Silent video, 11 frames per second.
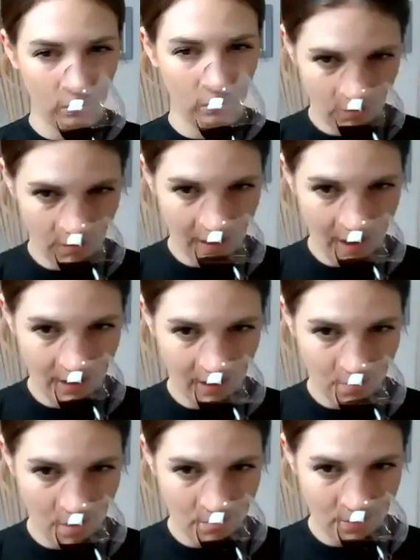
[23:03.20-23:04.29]
don't know whether any other
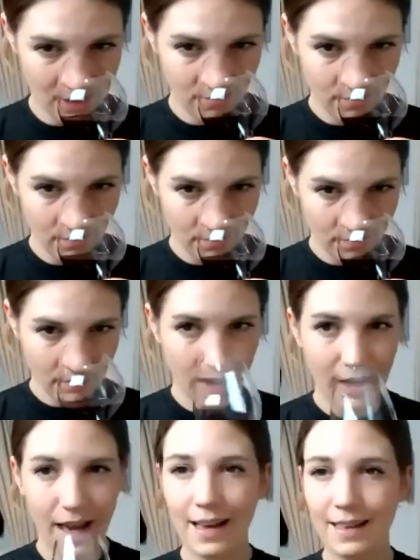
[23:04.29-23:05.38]
members are
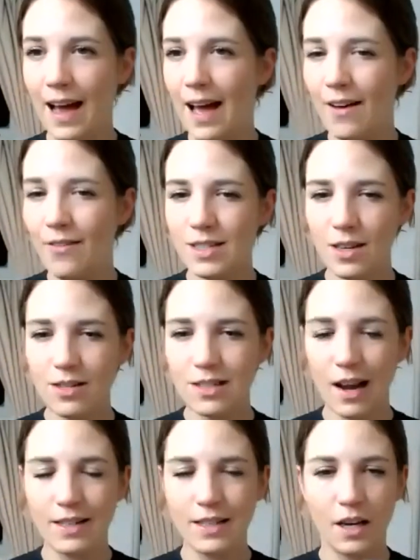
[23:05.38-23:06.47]
getting that ever so
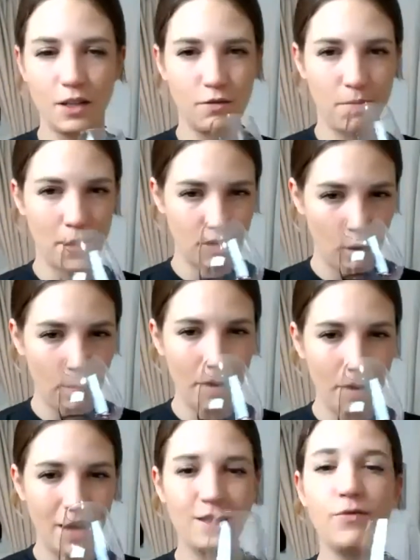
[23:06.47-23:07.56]
slight touch of menthol,
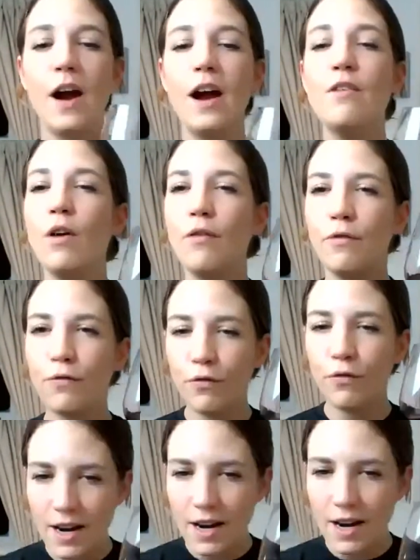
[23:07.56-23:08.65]
but it's very
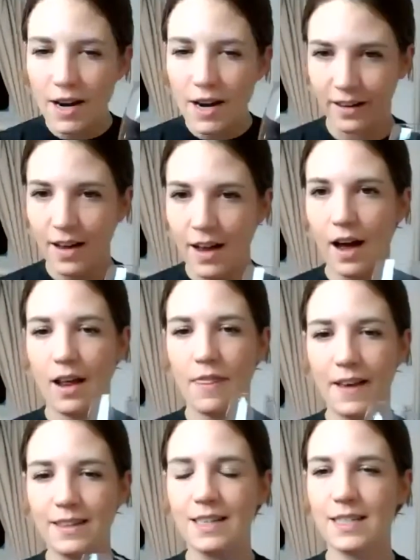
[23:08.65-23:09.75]
refreshing. And I
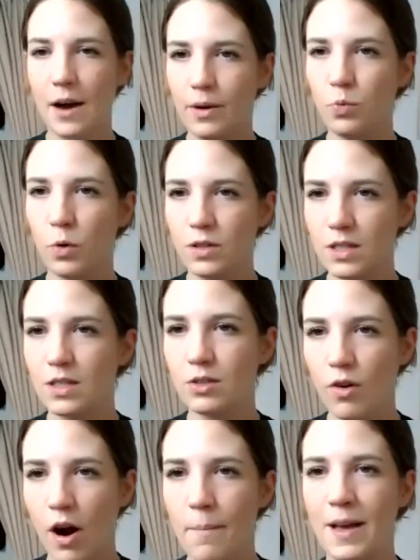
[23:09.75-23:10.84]
think that's how I'd want to
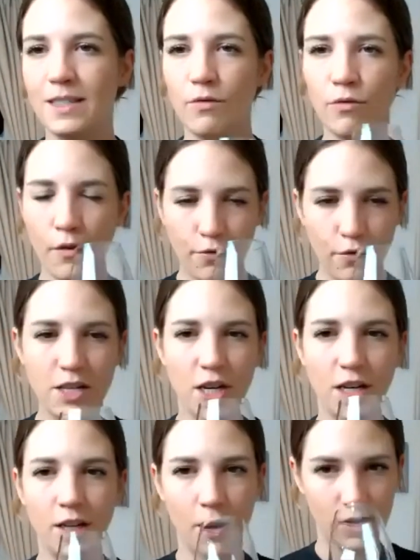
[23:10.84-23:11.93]
describe it. It's a
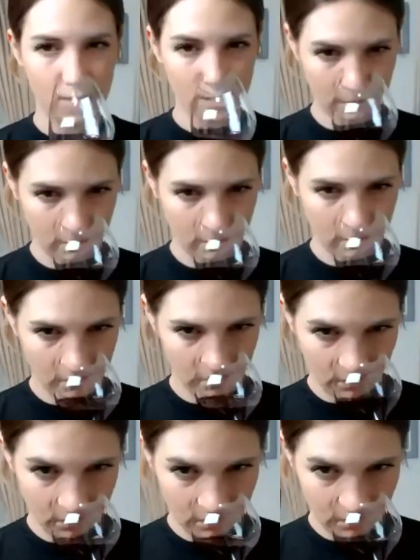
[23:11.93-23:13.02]
refreshing nose.
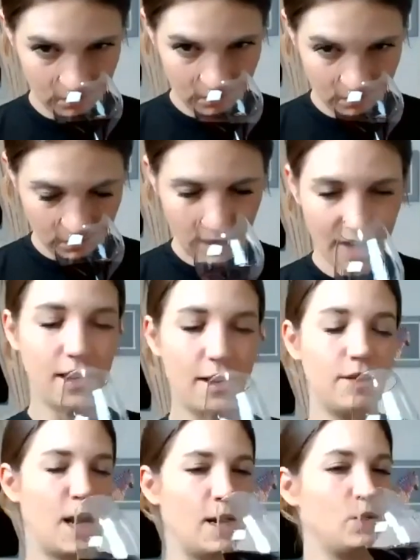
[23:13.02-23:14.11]
So let's have a
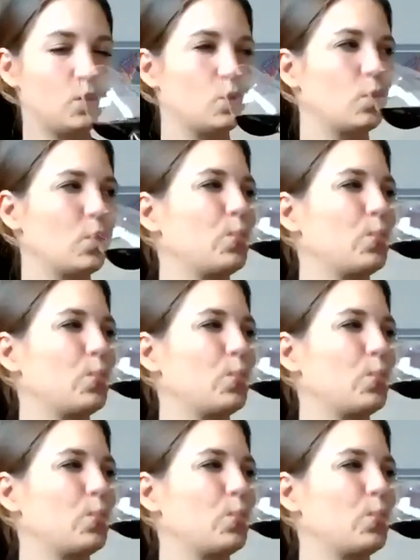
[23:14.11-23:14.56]
taste.